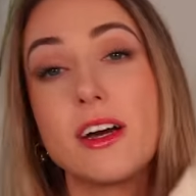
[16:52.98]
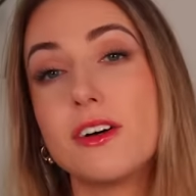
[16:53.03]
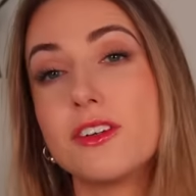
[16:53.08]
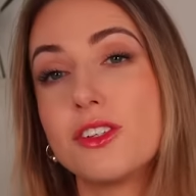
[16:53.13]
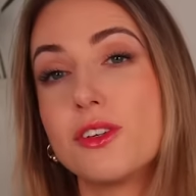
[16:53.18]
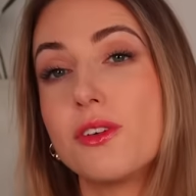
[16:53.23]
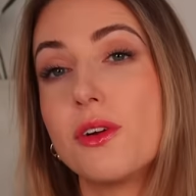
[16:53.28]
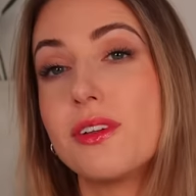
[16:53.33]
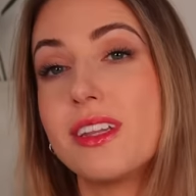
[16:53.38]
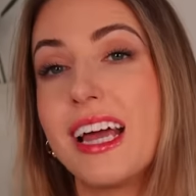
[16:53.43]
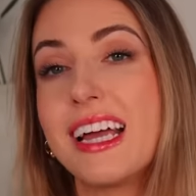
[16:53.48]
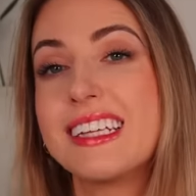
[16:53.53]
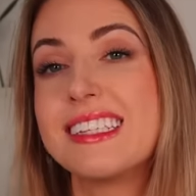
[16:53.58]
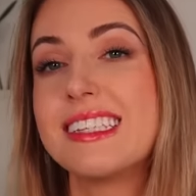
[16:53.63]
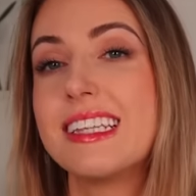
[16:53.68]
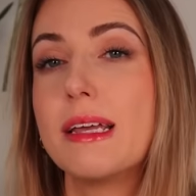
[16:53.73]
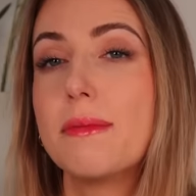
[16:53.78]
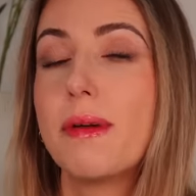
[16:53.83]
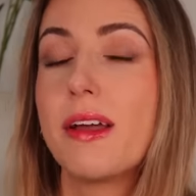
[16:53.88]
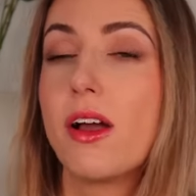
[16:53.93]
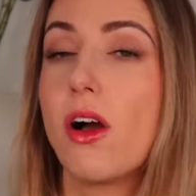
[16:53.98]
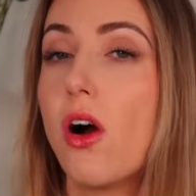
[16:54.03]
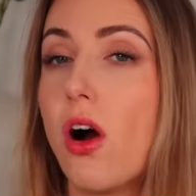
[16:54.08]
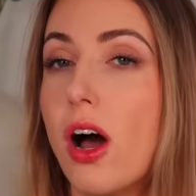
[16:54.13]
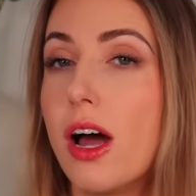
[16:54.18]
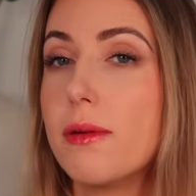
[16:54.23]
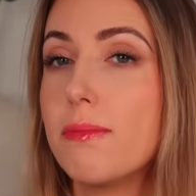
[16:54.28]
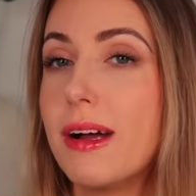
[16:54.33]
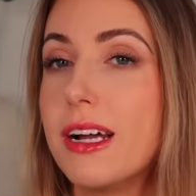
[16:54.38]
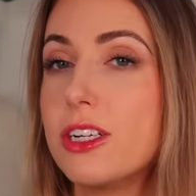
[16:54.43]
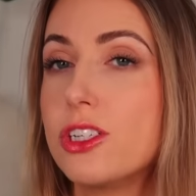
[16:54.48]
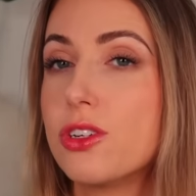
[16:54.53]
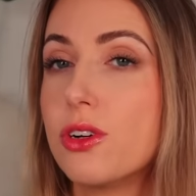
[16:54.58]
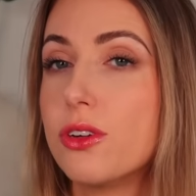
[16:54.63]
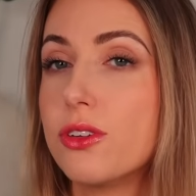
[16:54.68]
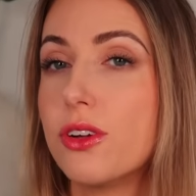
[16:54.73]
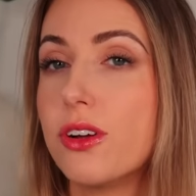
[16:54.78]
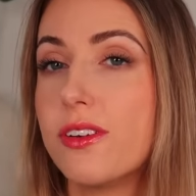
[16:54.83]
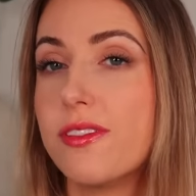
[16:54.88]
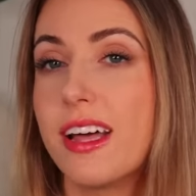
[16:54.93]
I also don't like sleeping on my
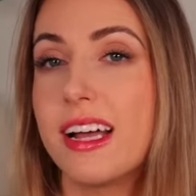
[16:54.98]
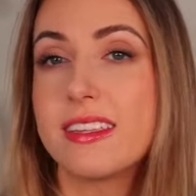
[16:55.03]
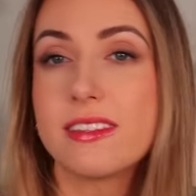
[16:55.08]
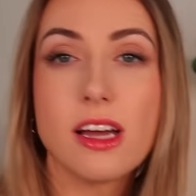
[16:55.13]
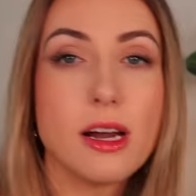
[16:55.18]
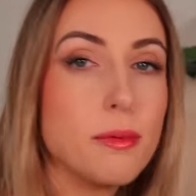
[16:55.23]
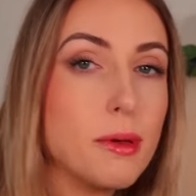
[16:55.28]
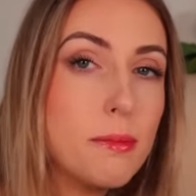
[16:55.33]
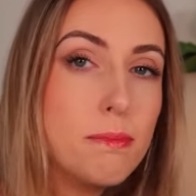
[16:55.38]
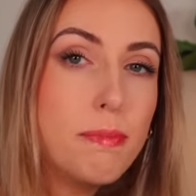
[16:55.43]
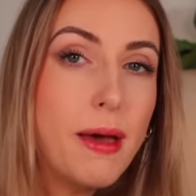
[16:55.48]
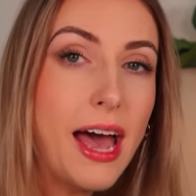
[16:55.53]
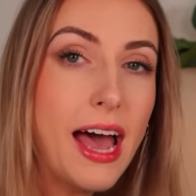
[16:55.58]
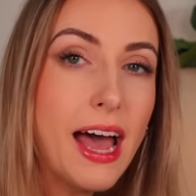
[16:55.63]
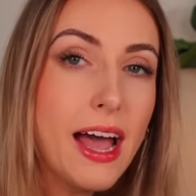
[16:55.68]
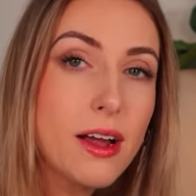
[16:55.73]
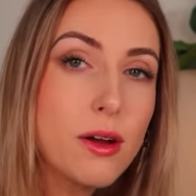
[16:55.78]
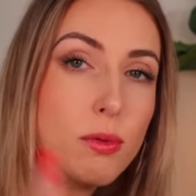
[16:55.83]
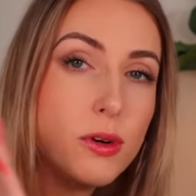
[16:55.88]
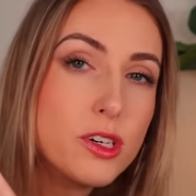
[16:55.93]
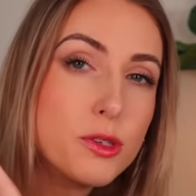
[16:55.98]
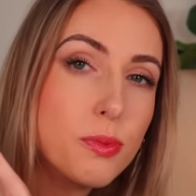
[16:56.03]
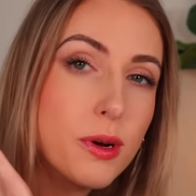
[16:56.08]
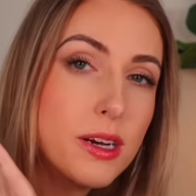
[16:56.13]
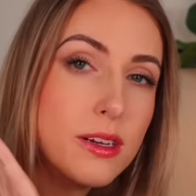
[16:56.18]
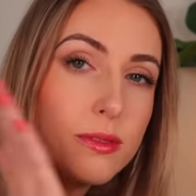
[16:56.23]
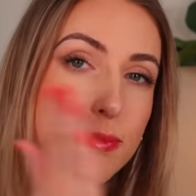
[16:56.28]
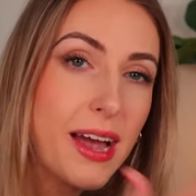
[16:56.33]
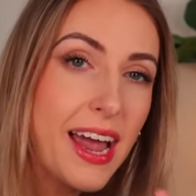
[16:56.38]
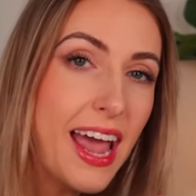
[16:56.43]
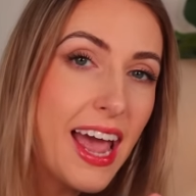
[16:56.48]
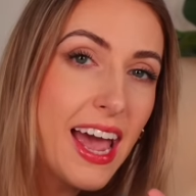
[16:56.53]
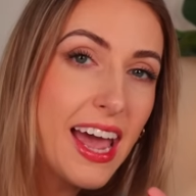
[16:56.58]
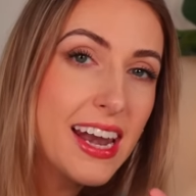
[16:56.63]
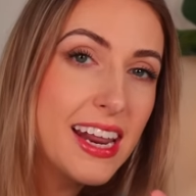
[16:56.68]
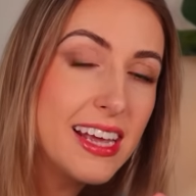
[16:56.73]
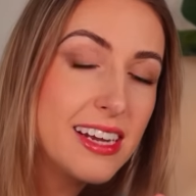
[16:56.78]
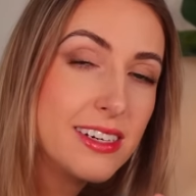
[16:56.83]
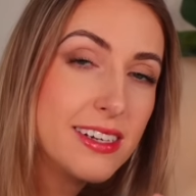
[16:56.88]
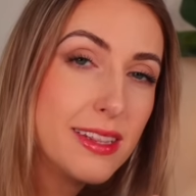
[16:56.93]
shoulder. That's gotta be back, which brings my
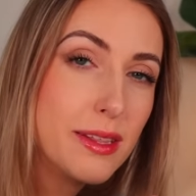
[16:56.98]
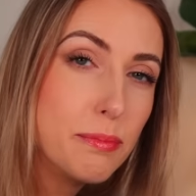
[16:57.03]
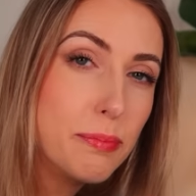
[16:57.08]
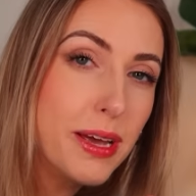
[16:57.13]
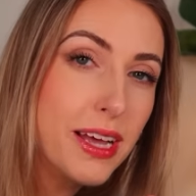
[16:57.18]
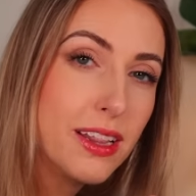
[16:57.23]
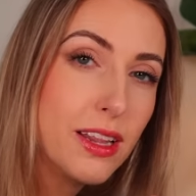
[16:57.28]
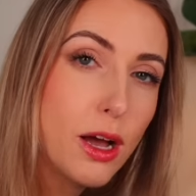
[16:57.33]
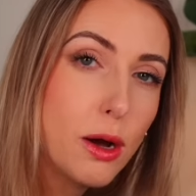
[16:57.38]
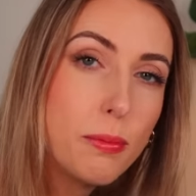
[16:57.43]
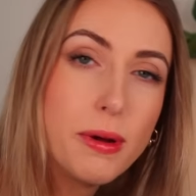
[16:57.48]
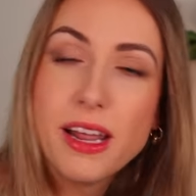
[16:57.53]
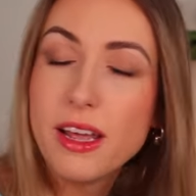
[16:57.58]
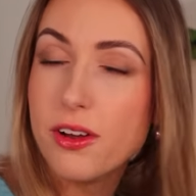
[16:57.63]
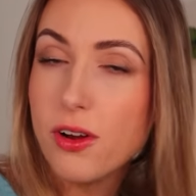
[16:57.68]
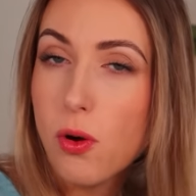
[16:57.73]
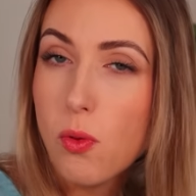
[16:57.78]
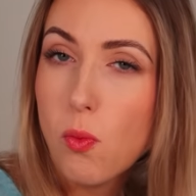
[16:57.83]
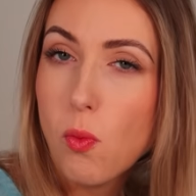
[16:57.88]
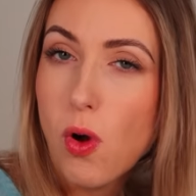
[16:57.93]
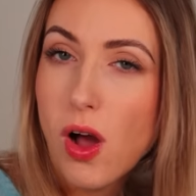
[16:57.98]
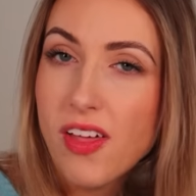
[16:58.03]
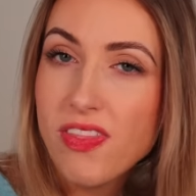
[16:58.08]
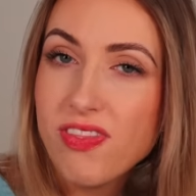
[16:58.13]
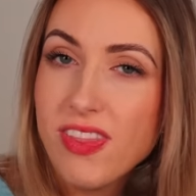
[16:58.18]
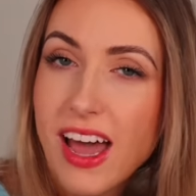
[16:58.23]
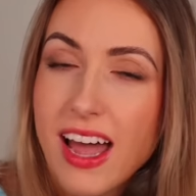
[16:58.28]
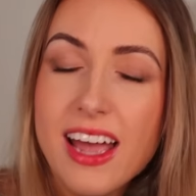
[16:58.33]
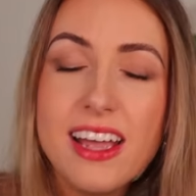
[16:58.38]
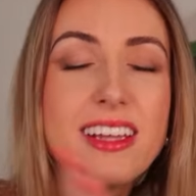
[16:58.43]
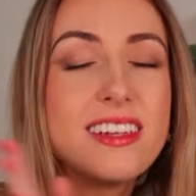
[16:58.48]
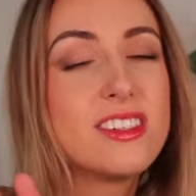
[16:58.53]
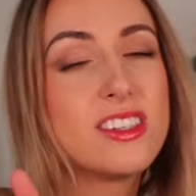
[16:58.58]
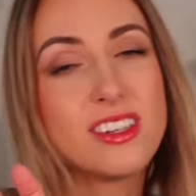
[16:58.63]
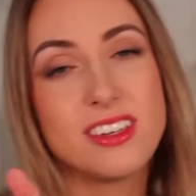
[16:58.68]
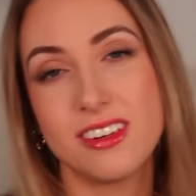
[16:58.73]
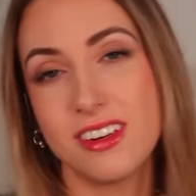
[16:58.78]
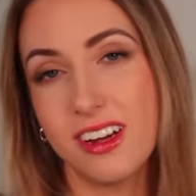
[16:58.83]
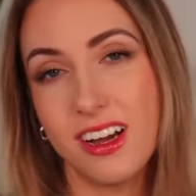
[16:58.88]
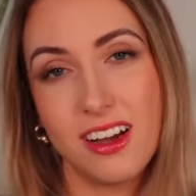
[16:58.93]
head into the pillow, but I don't want that.
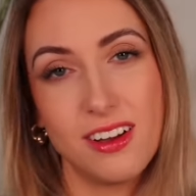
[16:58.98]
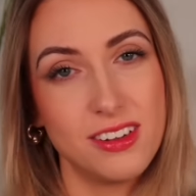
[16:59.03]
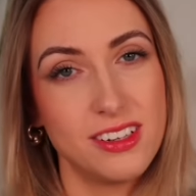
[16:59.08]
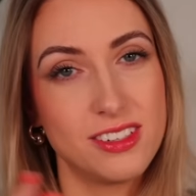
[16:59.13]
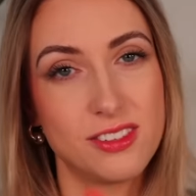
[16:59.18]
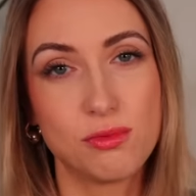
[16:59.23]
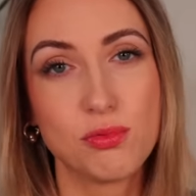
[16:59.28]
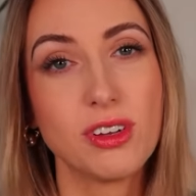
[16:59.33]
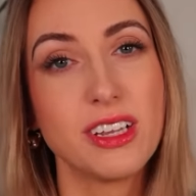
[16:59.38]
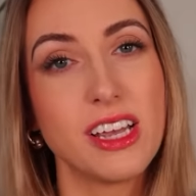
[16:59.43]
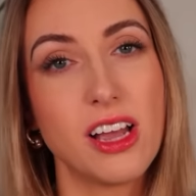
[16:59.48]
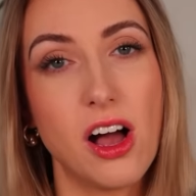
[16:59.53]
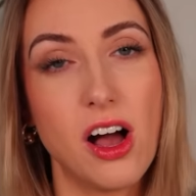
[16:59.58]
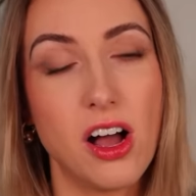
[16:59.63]
It's really